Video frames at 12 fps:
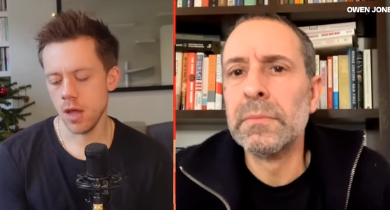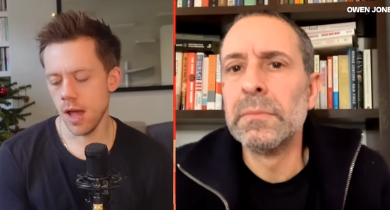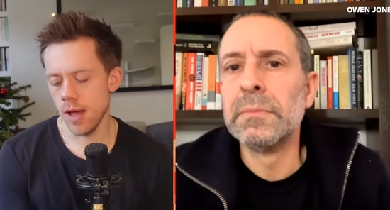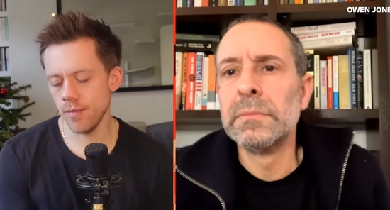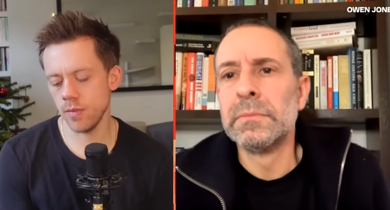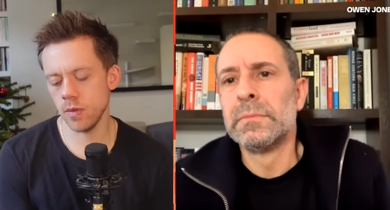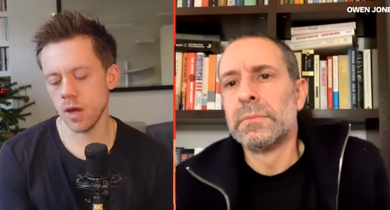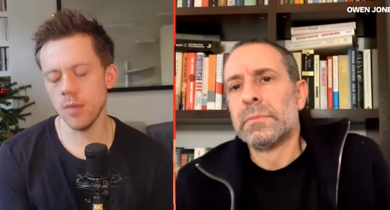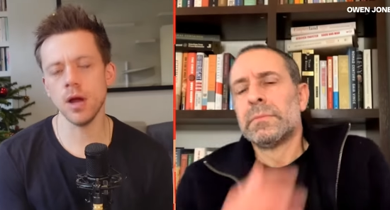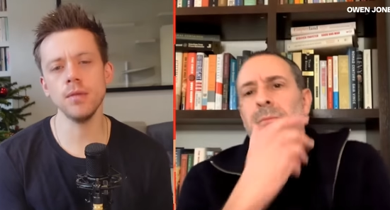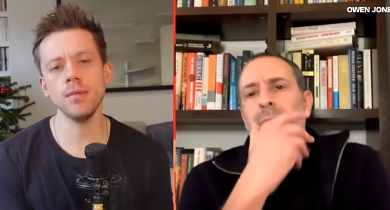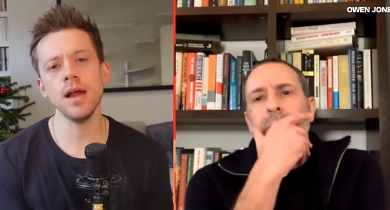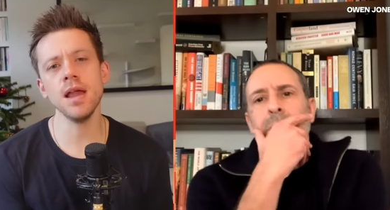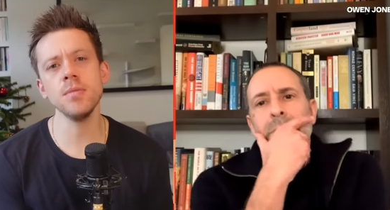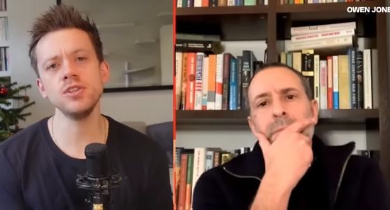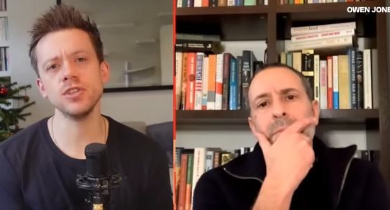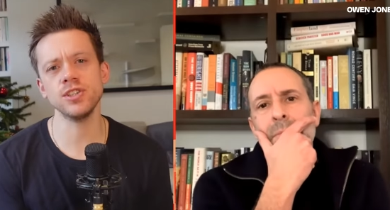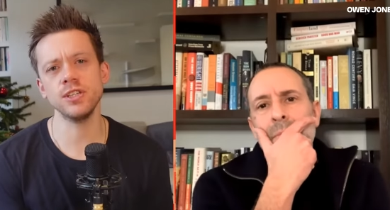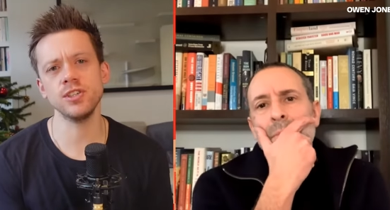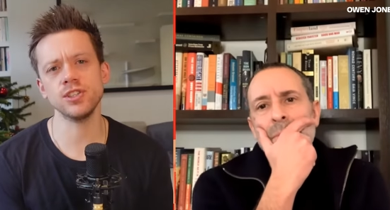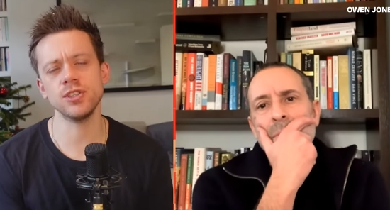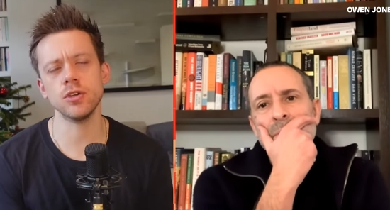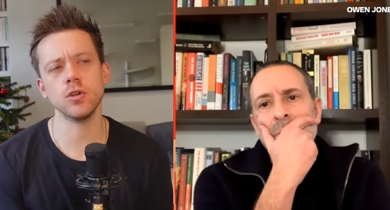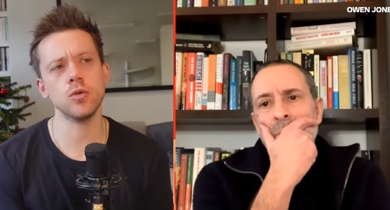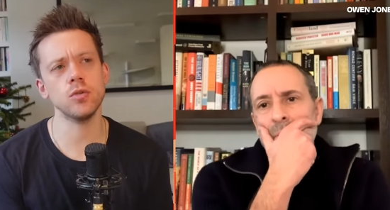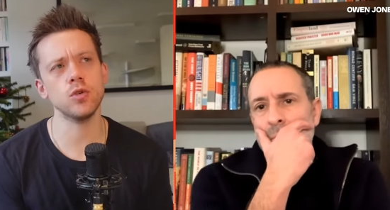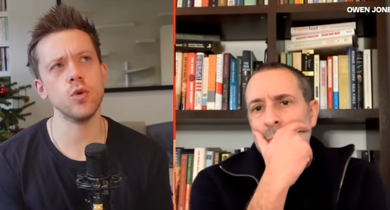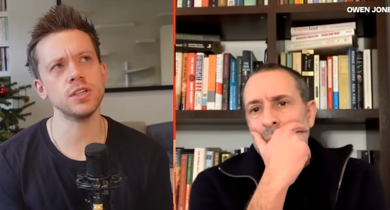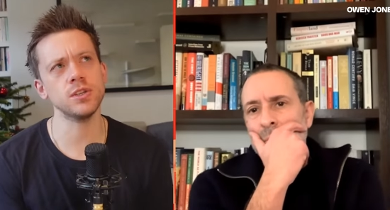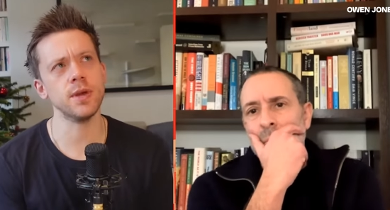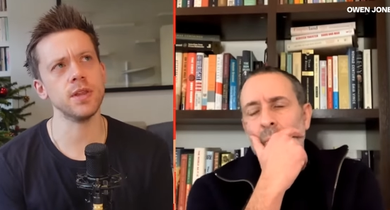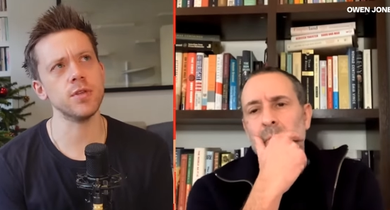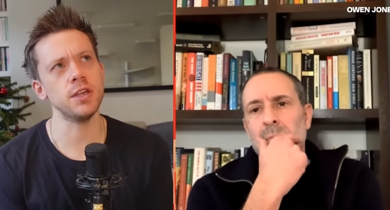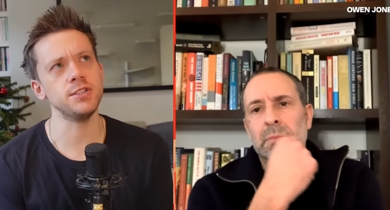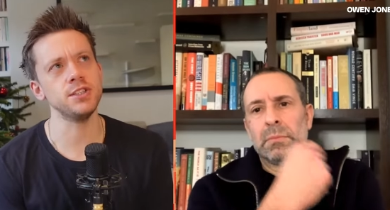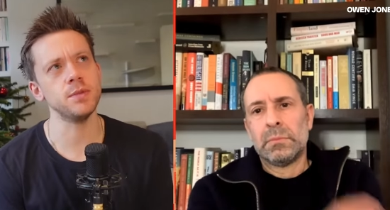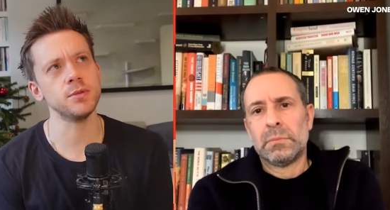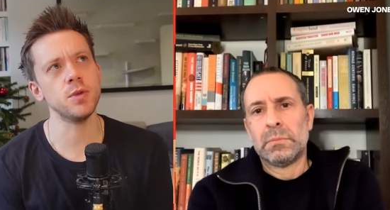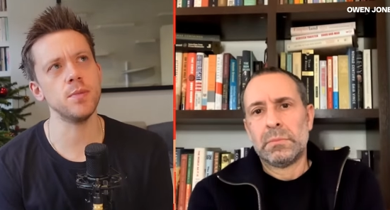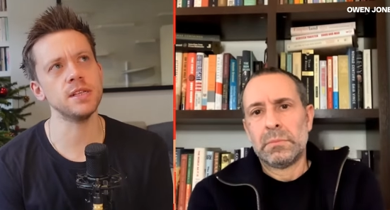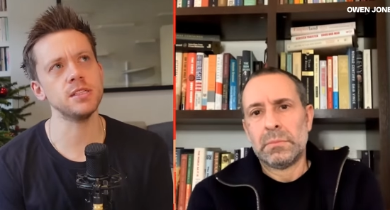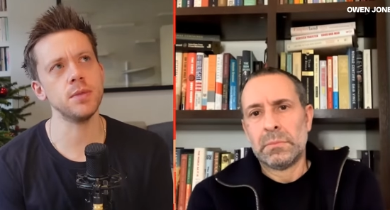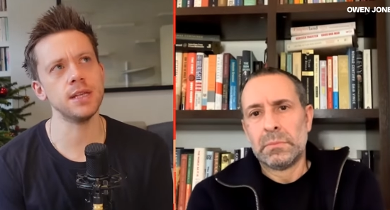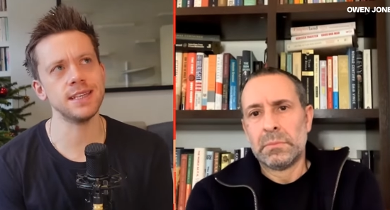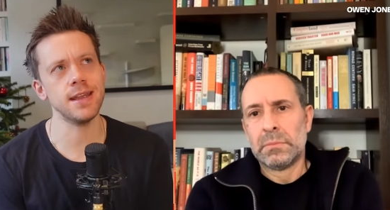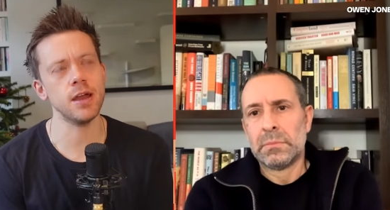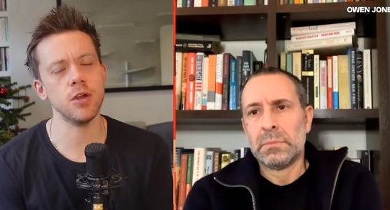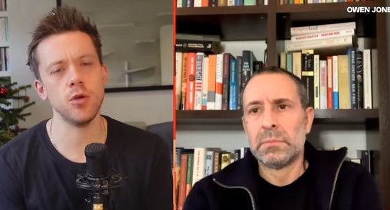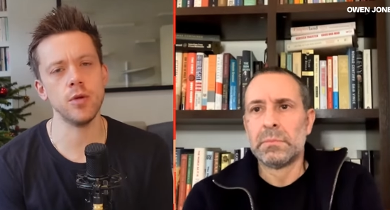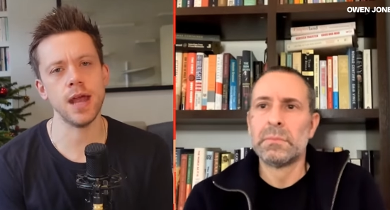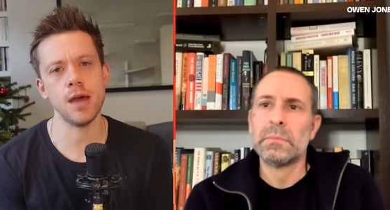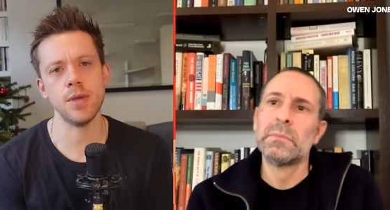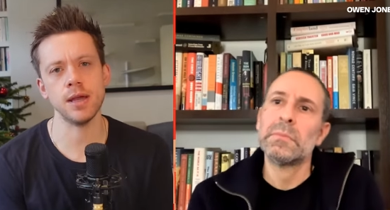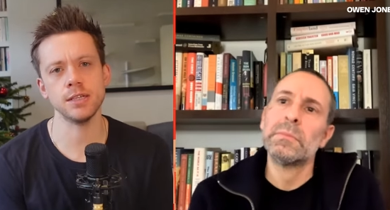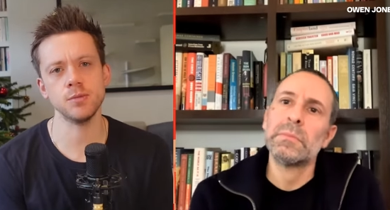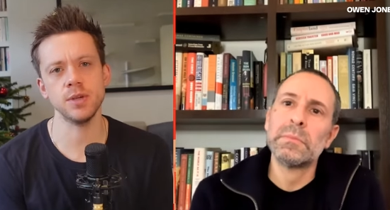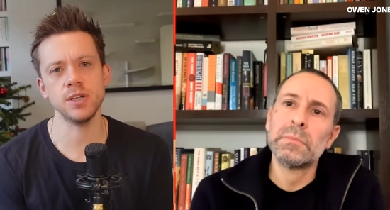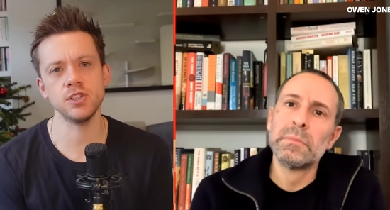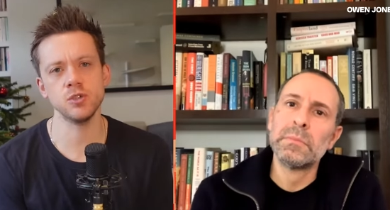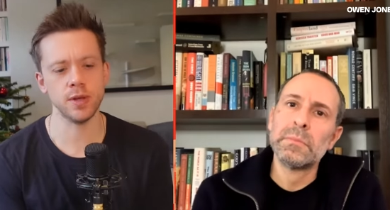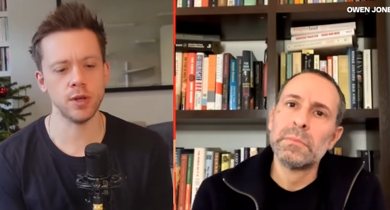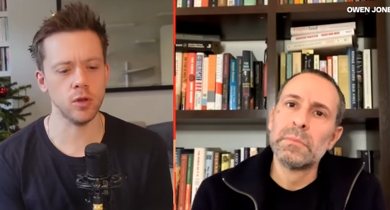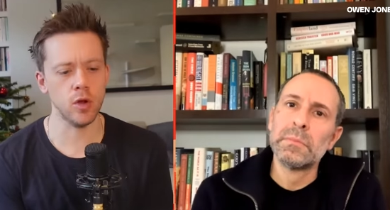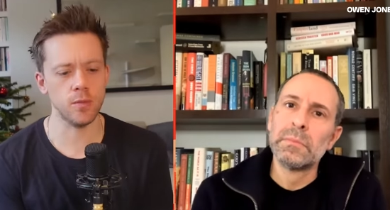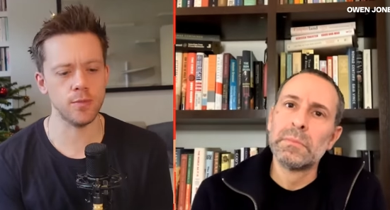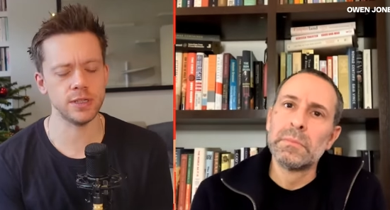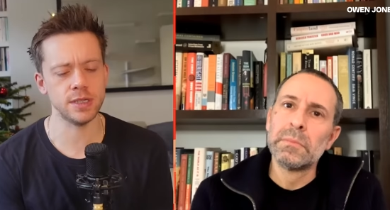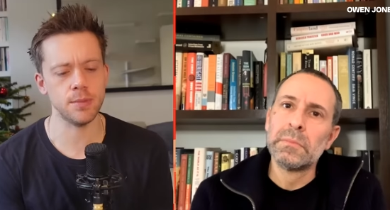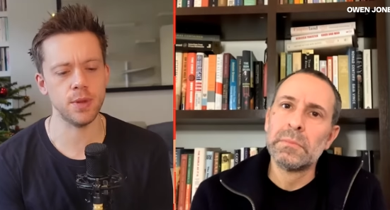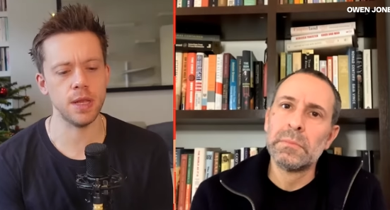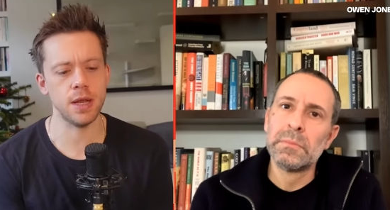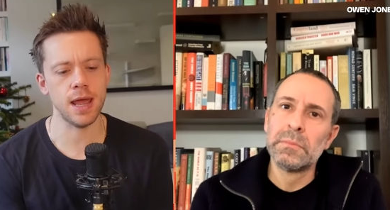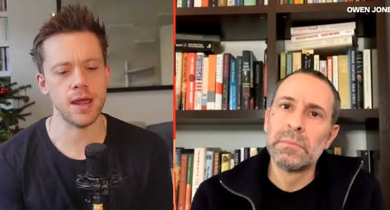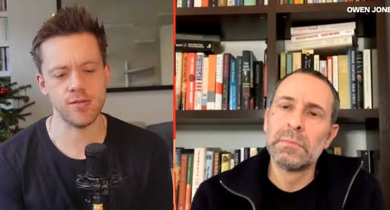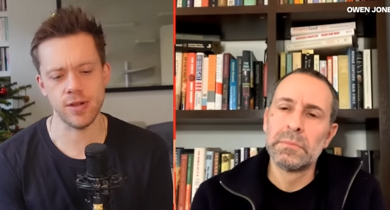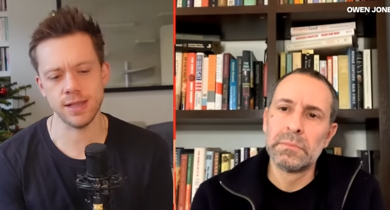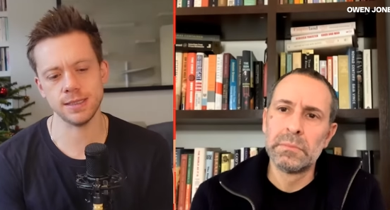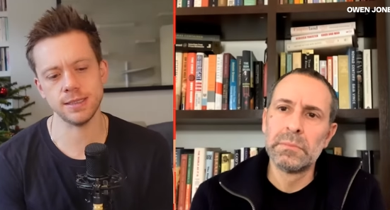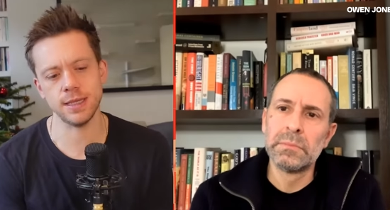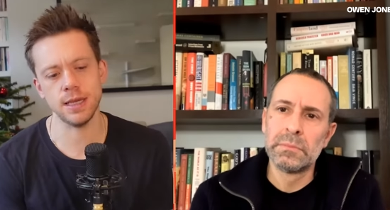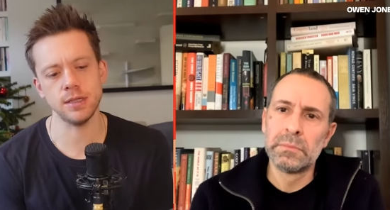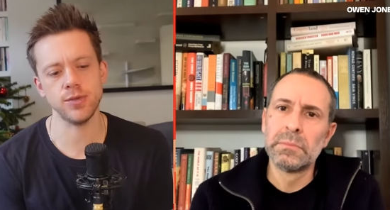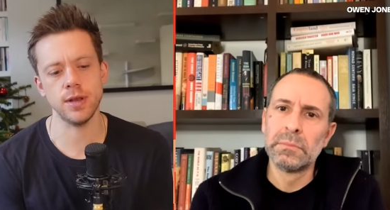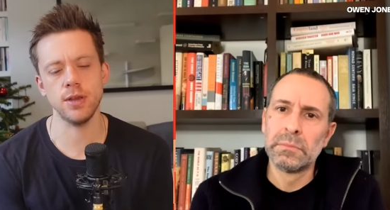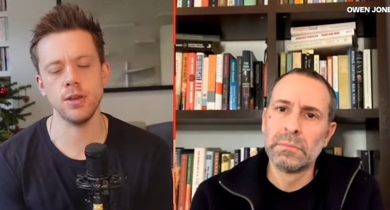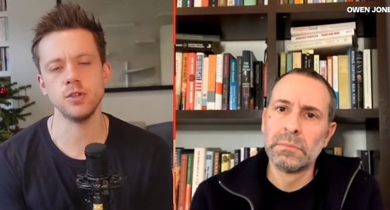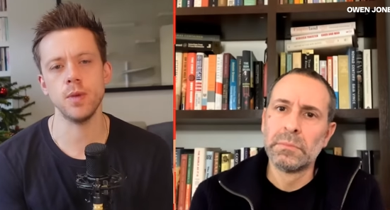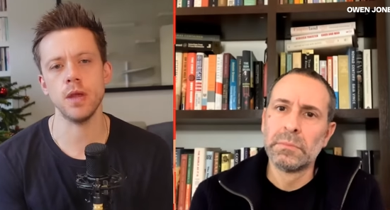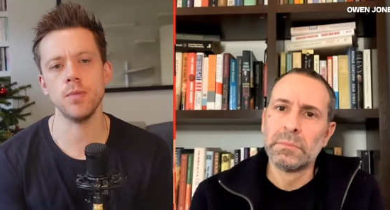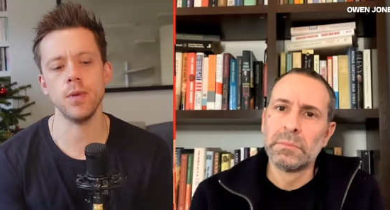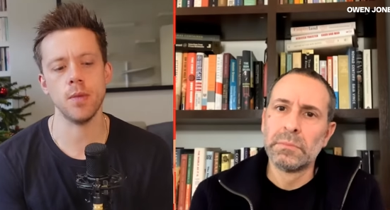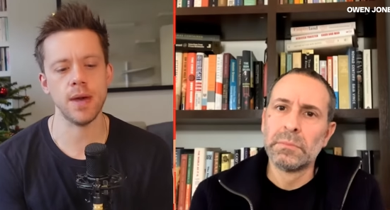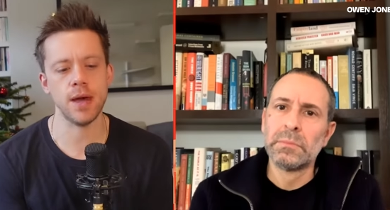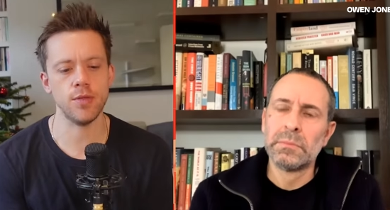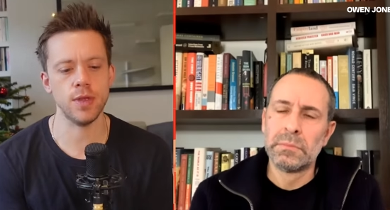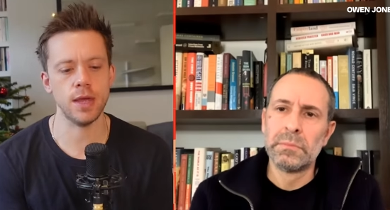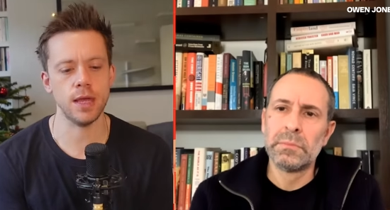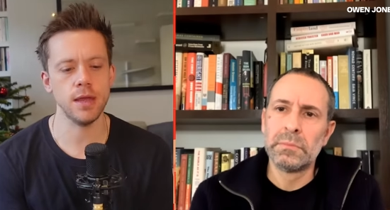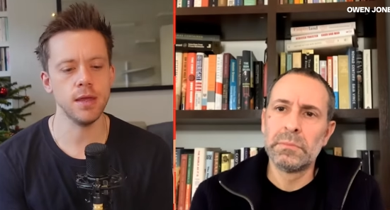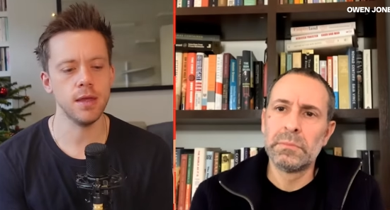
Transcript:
Speaker 1: Um, I, I am interested in just the, the question about the relationship between Benjamin Netanyahu and Hamas, because there's been a lot, for example, in Haaretz, the Israeli newspaper, about the